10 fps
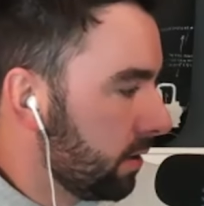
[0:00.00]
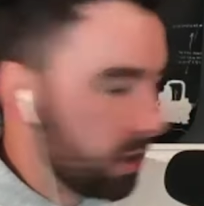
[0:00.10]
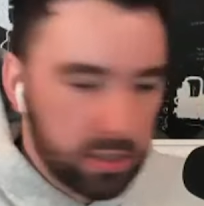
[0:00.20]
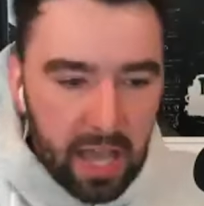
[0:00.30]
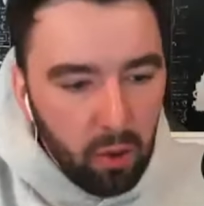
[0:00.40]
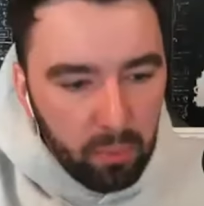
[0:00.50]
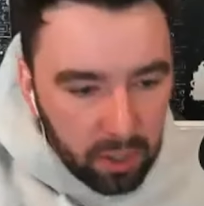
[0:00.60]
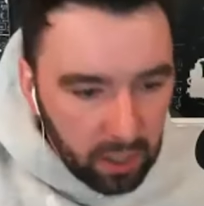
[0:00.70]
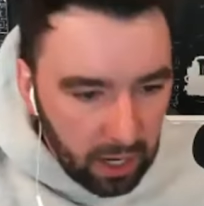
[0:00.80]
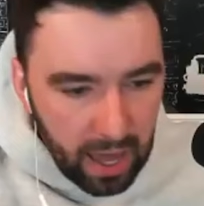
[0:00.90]
the
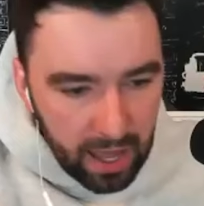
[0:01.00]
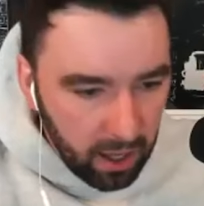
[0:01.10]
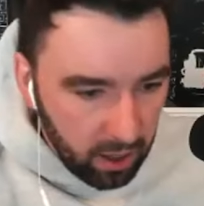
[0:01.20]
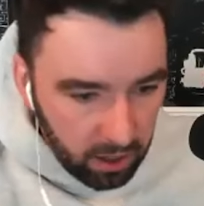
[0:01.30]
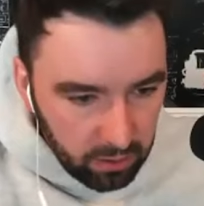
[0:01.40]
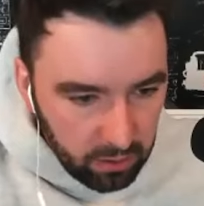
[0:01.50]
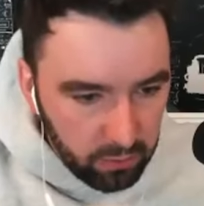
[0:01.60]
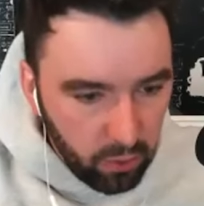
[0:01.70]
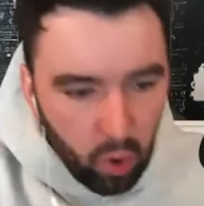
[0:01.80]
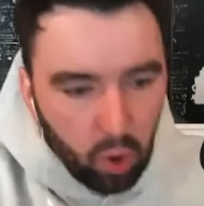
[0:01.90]
settlement layer
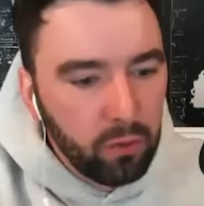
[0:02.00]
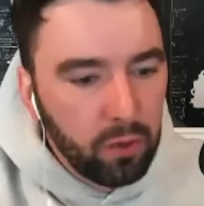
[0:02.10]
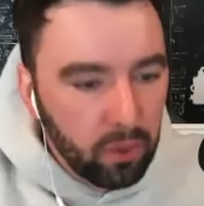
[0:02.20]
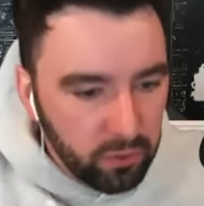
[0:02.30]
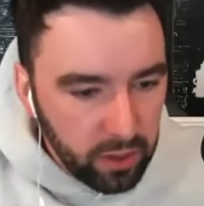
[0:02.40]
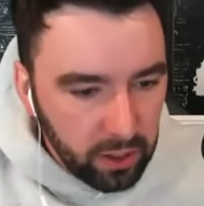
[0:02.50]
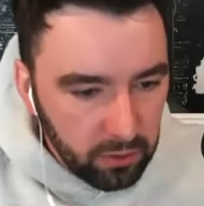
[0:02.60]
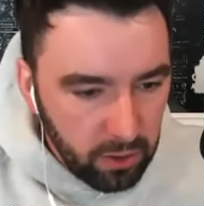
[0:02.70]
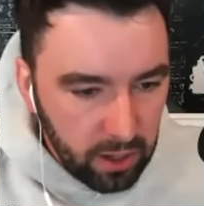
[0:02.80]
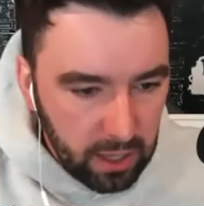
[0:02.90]
for all of those
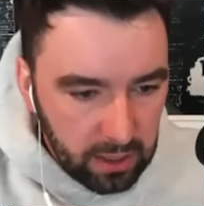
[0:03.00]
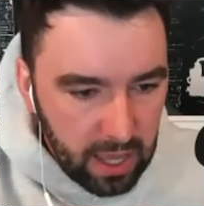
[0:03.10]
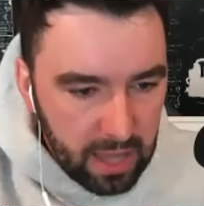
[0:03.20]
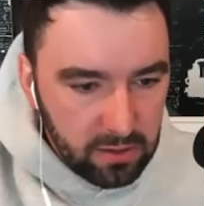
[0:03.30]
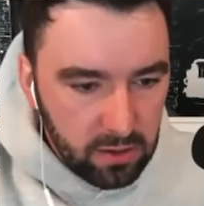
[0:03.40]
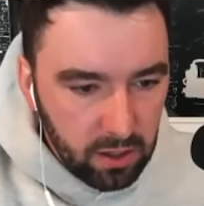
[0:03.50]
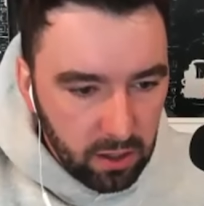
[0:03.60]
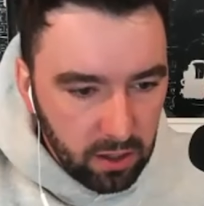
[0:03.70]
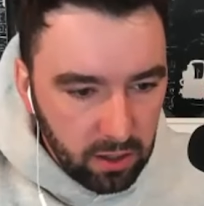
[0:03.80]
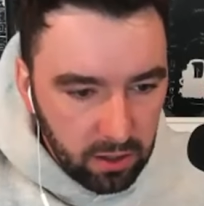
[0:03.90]
things, right? Like that's
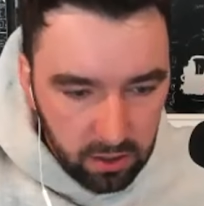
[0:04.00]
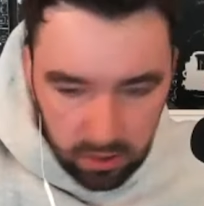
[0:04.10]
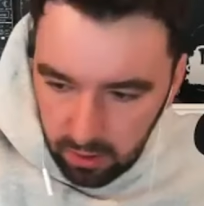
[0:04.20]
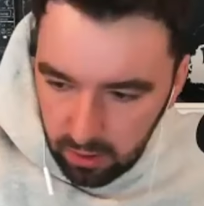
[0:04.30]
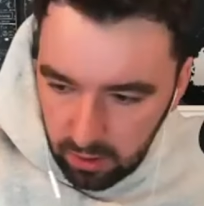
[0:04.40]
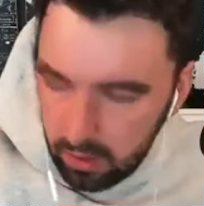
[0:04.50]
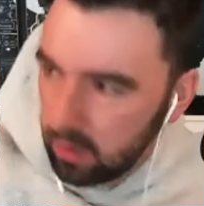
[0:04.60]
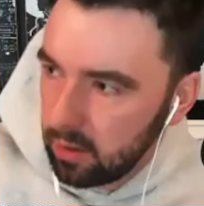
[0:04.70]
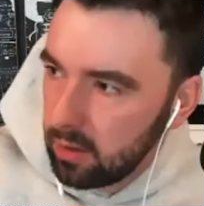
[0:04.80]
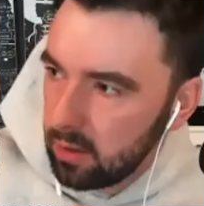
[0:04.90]
the
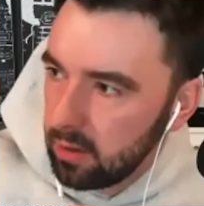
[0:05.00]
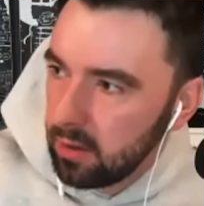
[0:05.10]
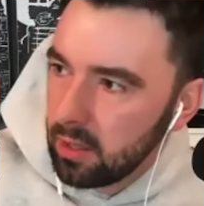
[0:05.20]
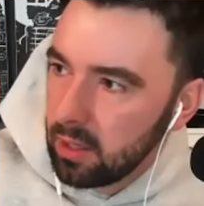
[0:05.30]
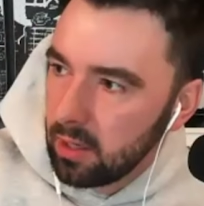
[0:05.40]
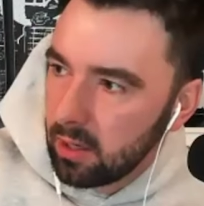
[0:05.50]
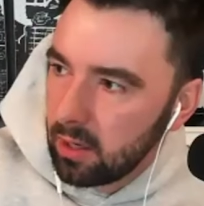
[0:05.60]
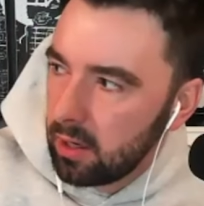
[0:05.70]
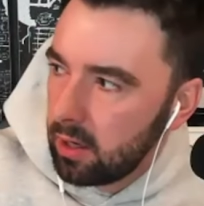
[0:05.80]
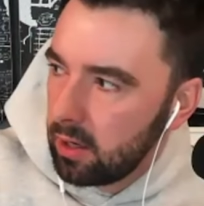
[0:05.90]
the
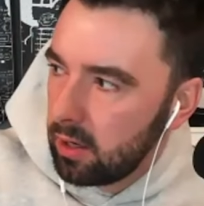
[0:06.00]
uh,